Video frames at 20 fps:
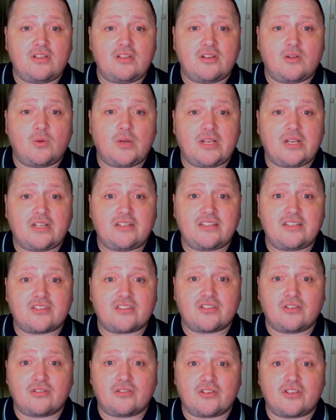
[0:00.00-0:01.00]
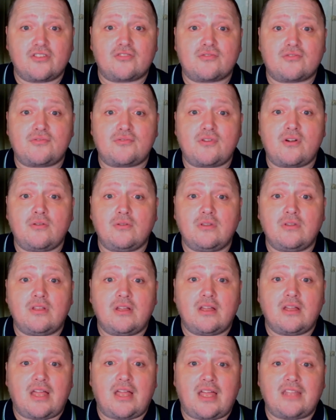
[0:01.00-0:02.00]
quickly took control
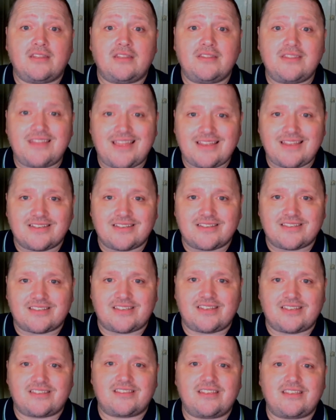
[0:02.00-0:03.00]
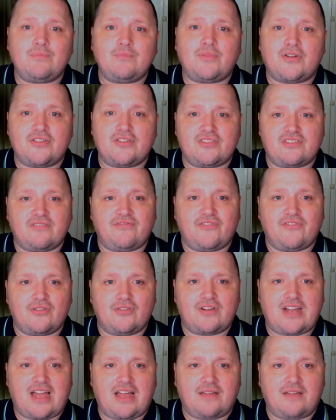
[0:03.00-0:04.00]
and led 16 points to
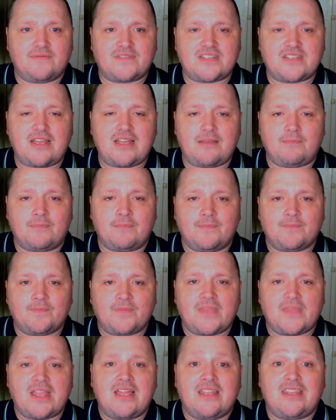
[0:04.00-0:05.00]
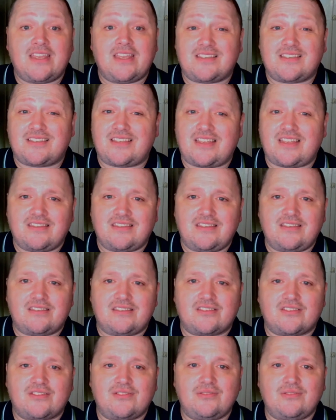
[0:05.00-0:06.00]
4 at half time, extended
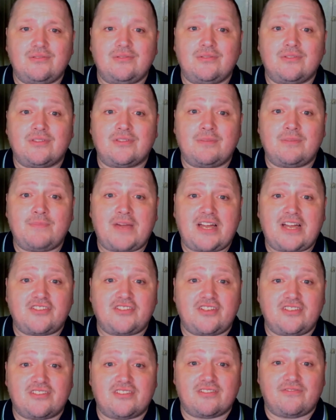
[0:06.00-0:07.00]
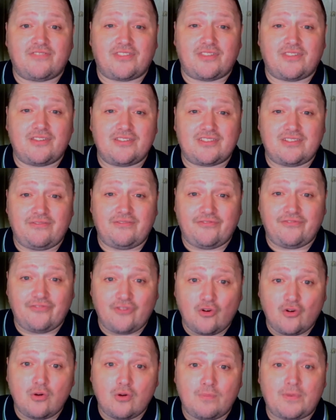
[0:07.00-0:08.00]
to the margins of
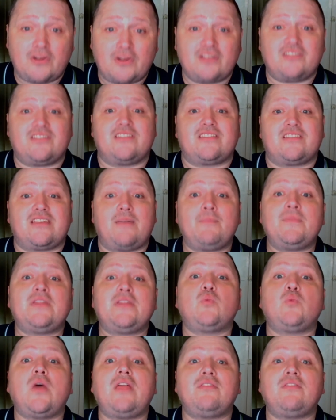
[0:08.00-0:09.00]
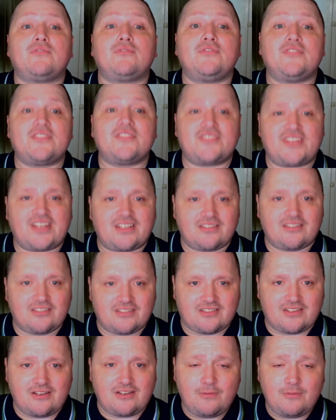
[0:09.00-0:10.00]
34 points to 10 midway through the second
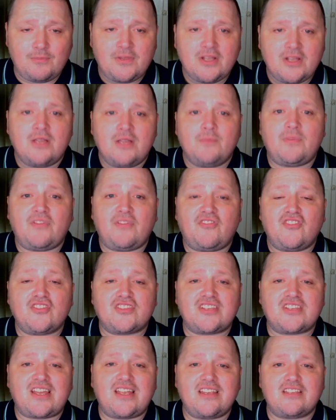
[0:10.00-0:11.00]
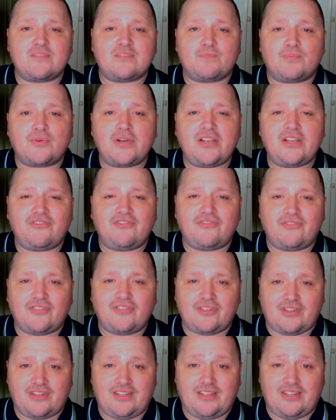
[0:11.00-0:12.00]
term before Tigers
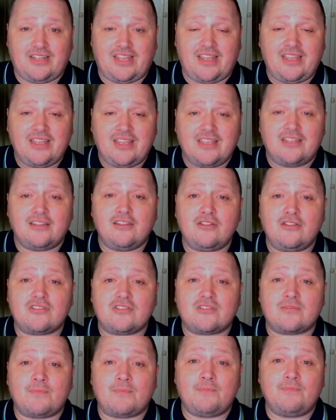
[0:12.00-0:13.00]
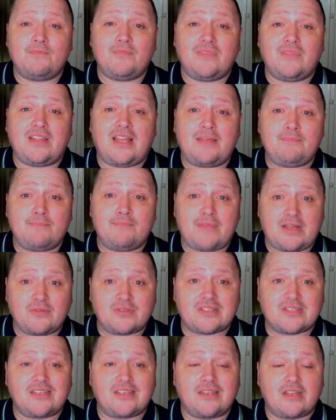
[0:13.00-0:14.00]
briefly looked like
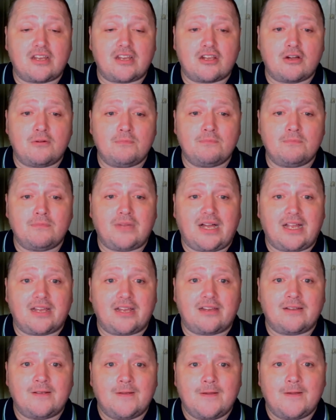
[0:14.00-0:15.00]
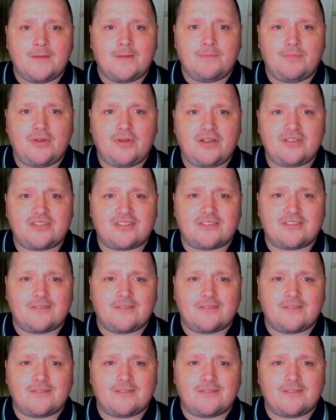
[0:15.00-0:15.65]
mounting a comeback. But